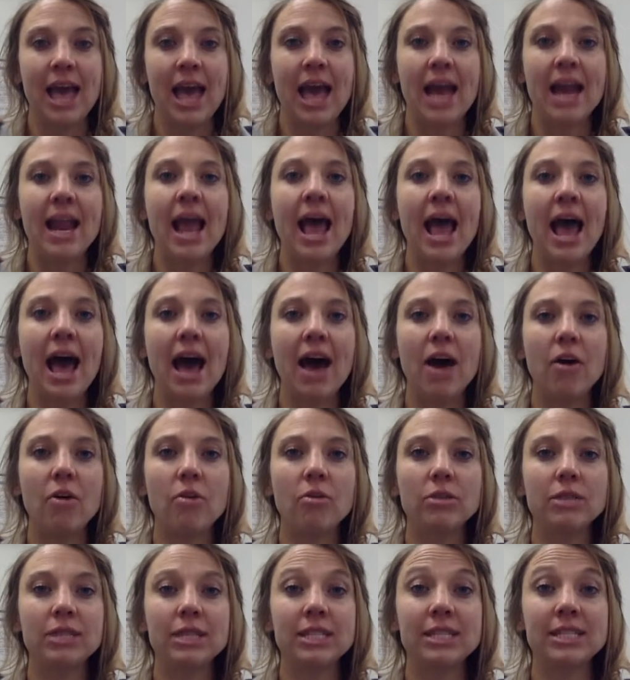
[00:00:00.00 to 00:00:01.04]
and
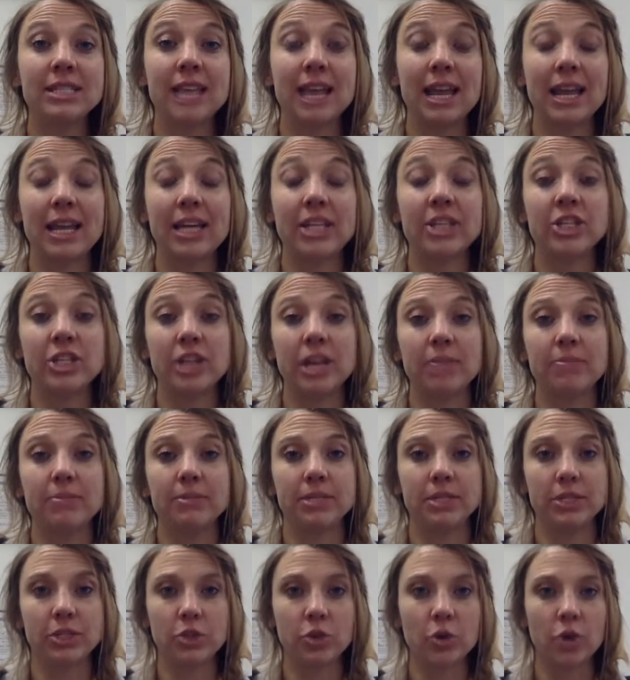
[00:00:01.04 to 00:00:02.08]
how the setting shapes
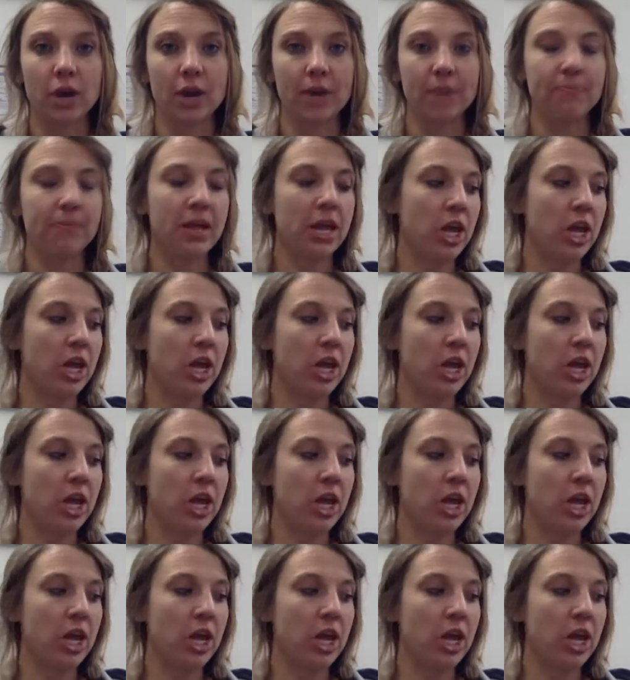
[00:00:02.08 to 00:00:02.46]
the story.